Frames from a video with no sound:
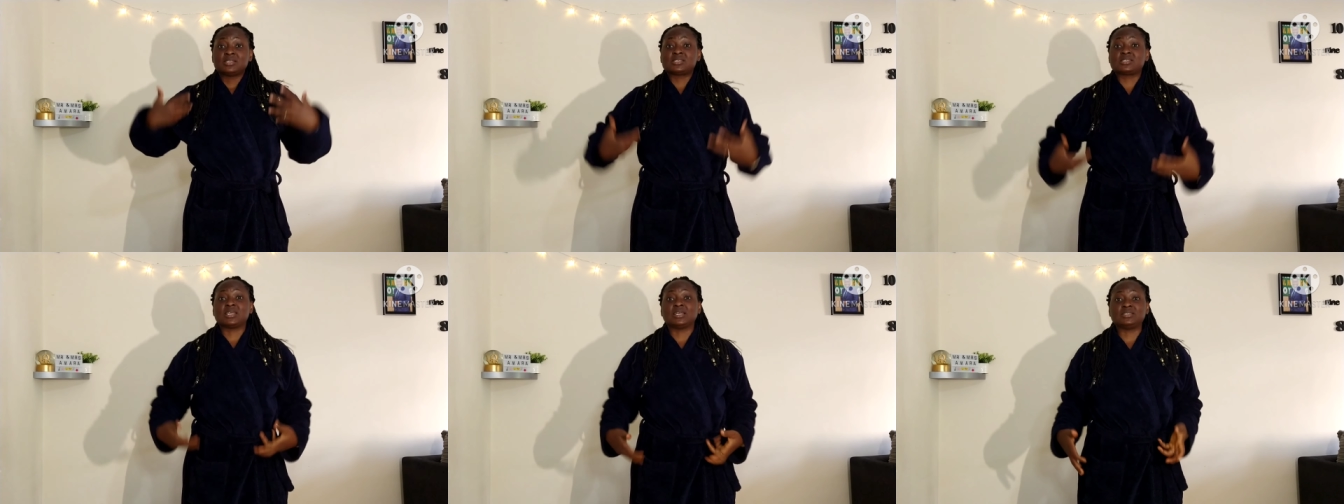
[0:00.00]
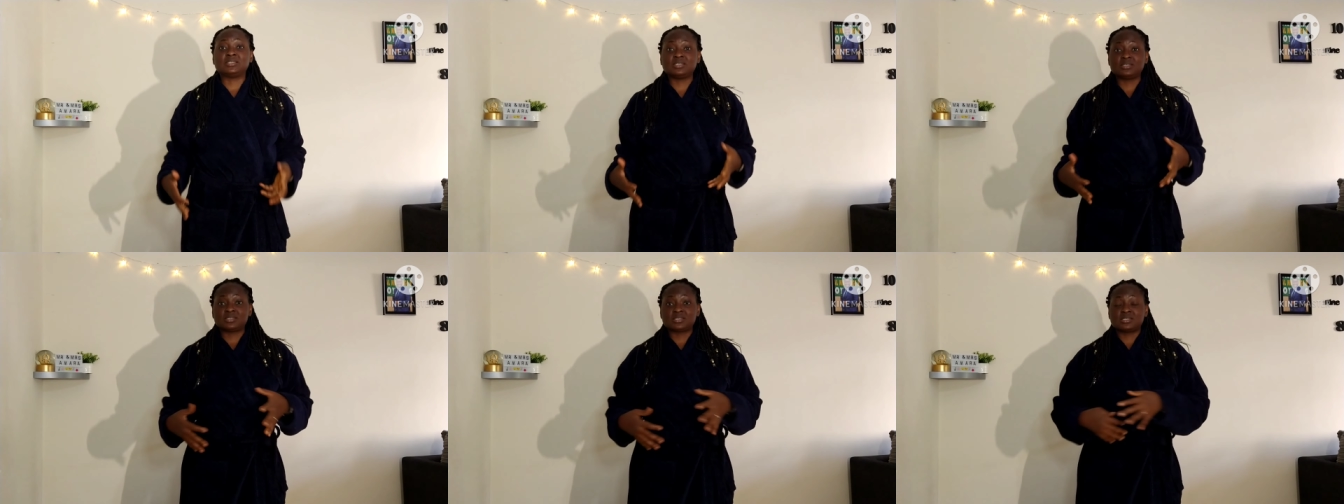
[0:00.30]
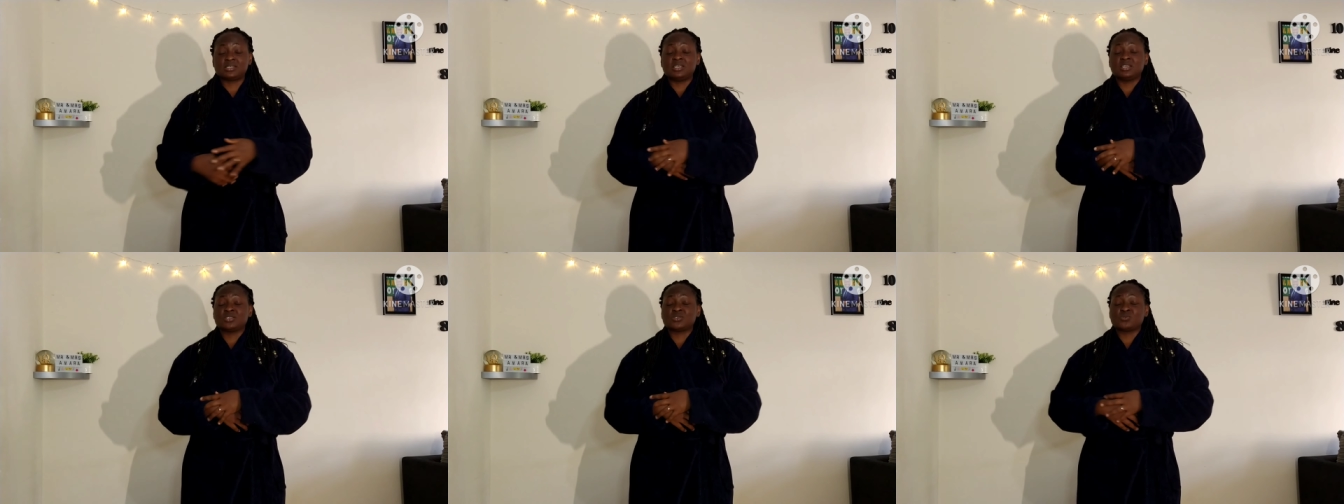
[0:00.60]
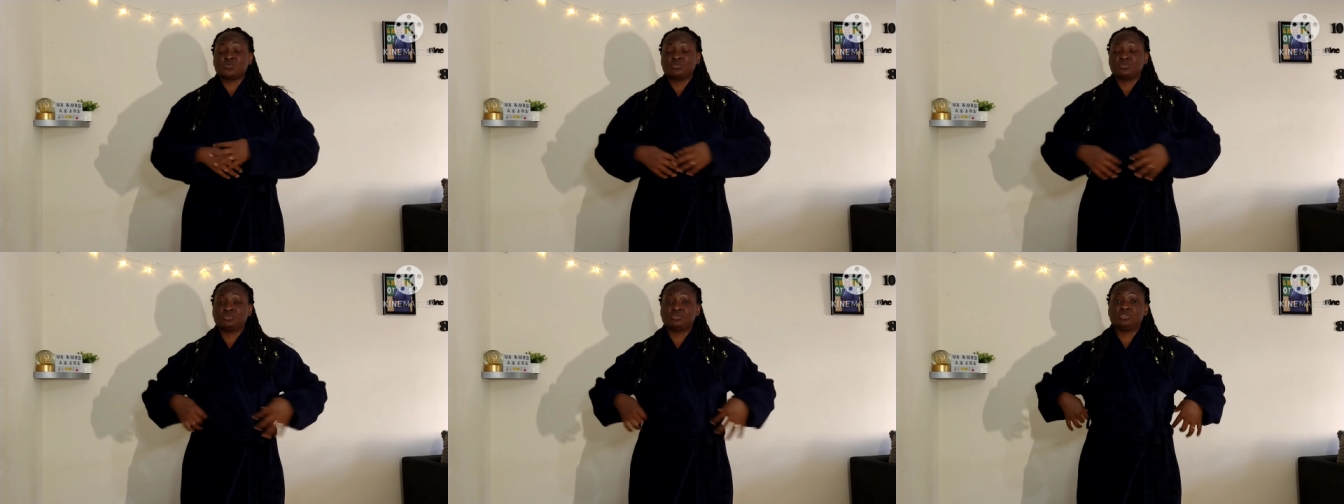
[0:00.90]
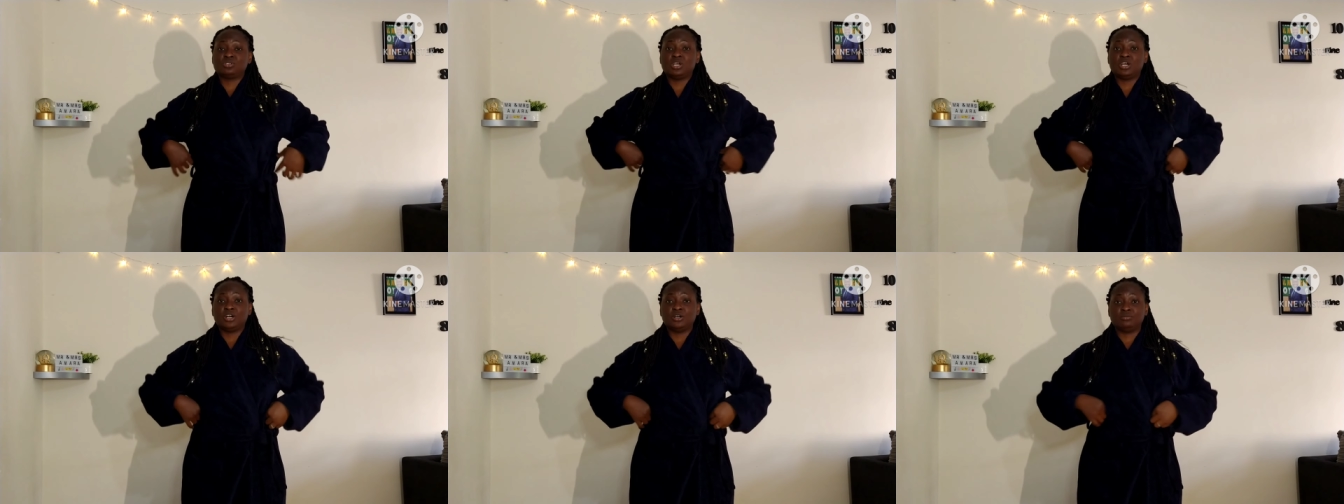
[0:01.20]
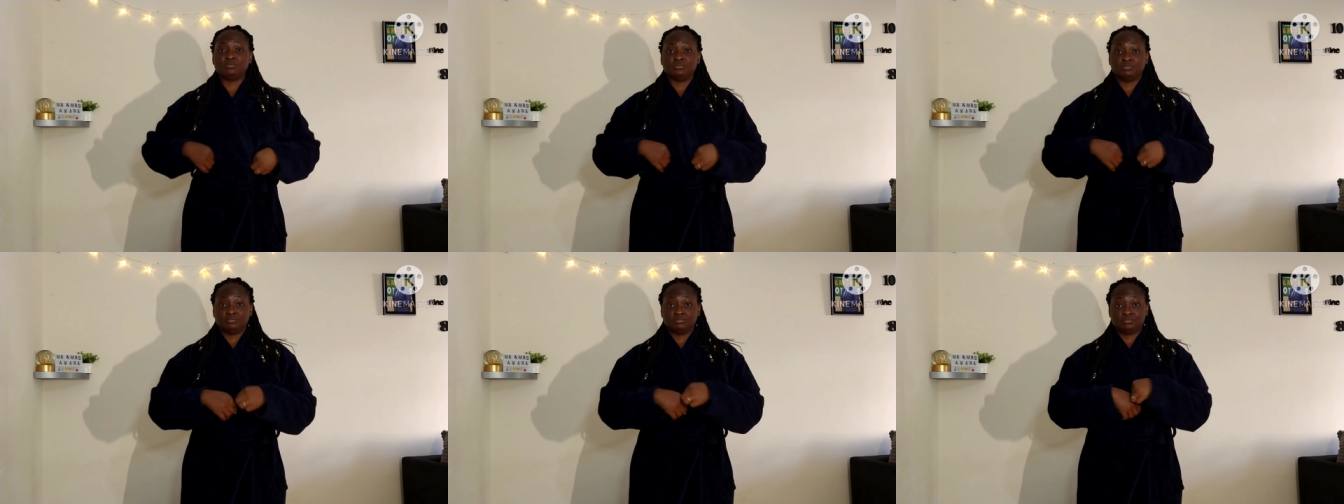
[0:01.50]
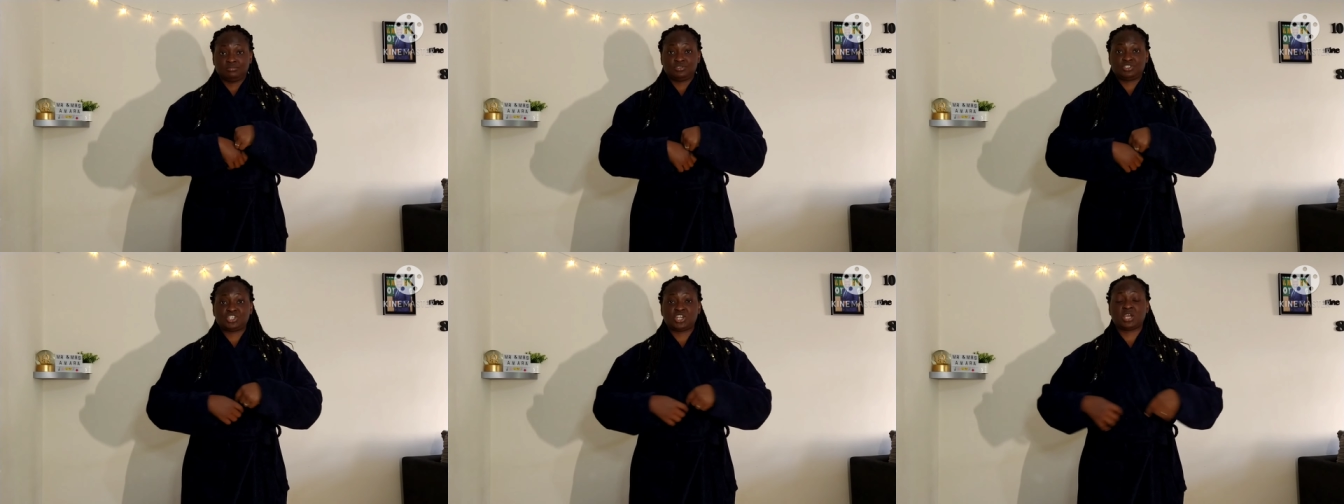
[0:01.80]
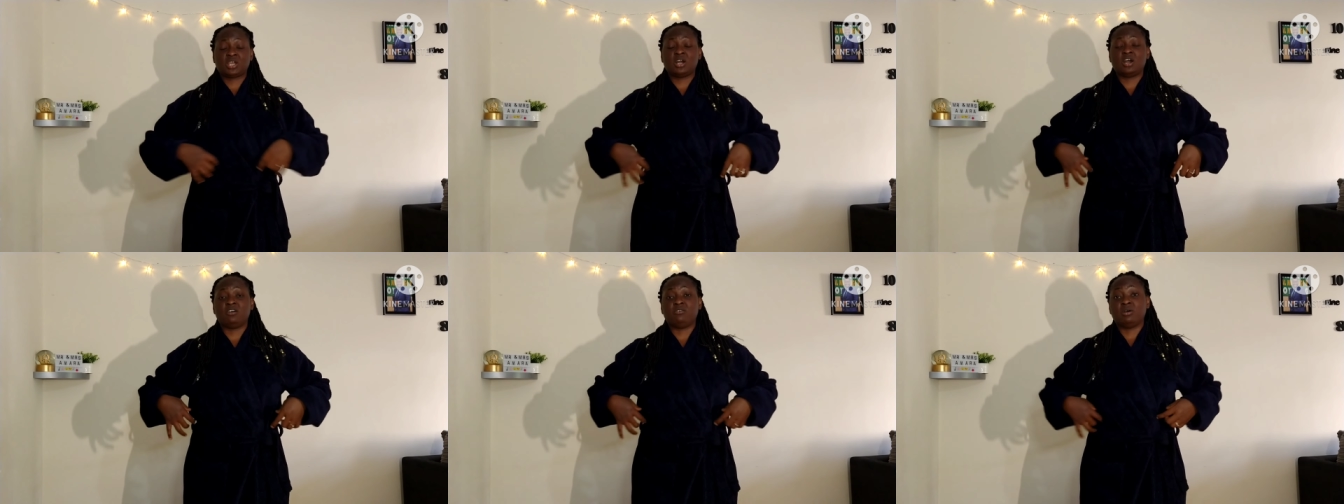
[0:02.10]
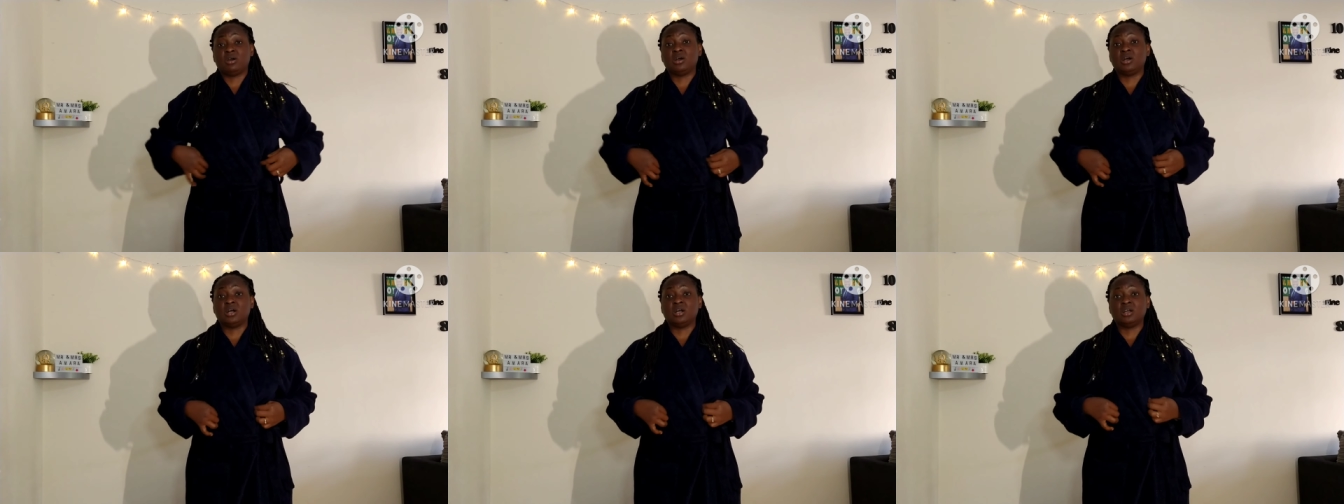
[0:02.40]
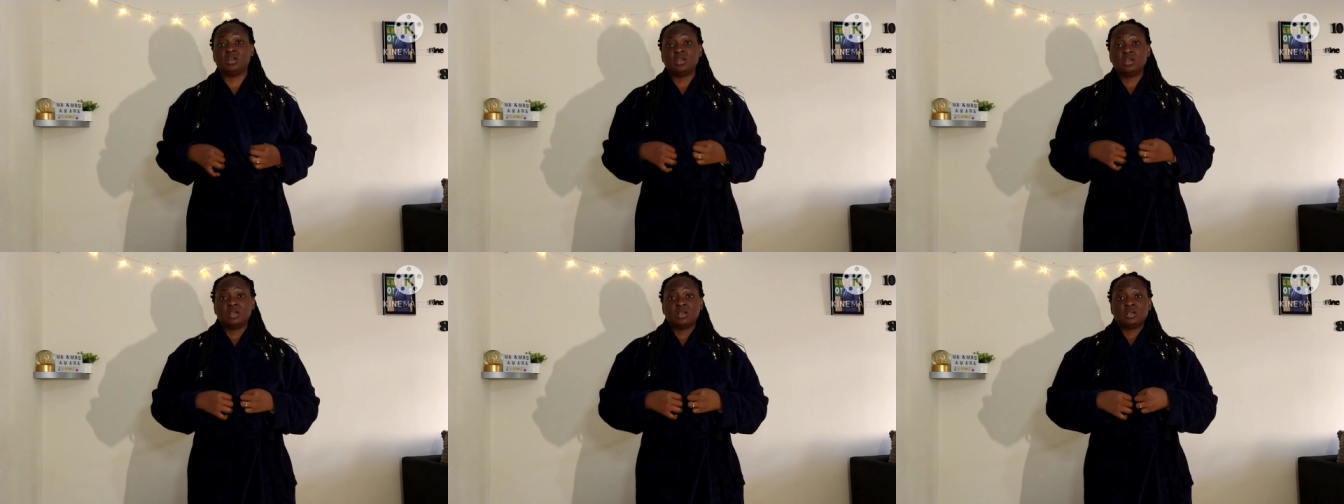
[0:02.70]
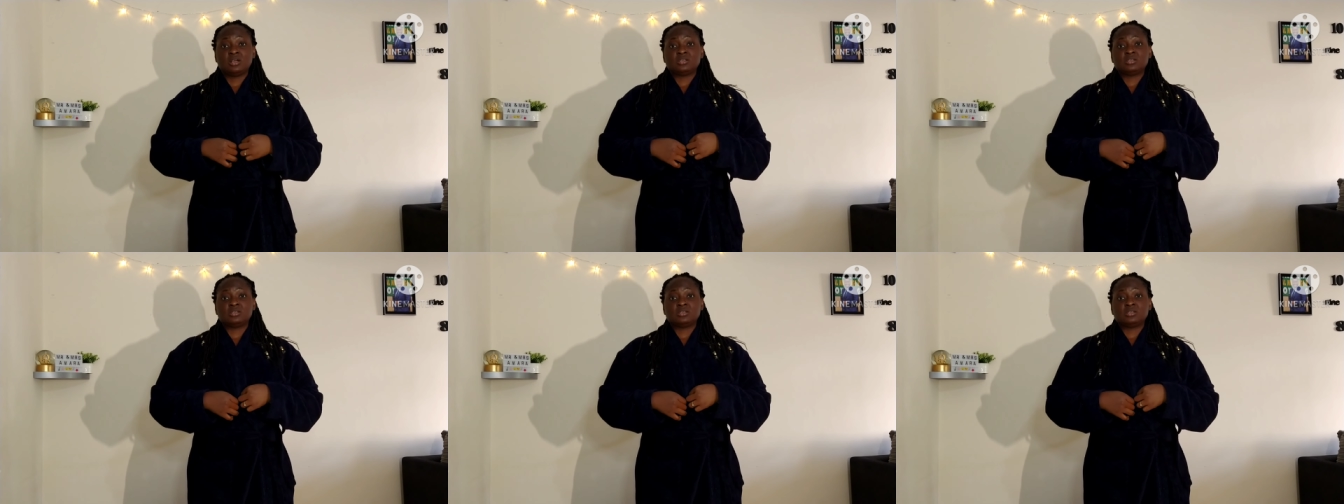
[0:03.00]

statistics would um, check our